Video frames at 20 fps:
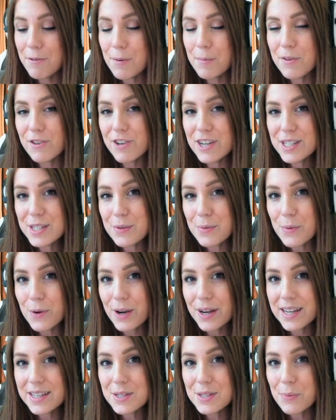from a recent
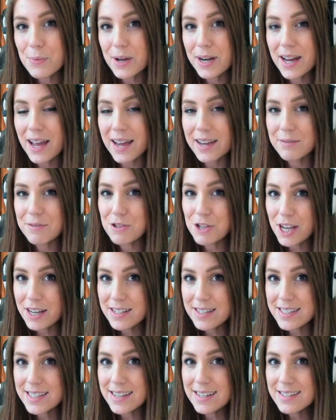war against OneHive
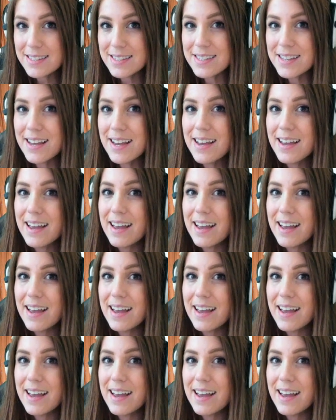Genesis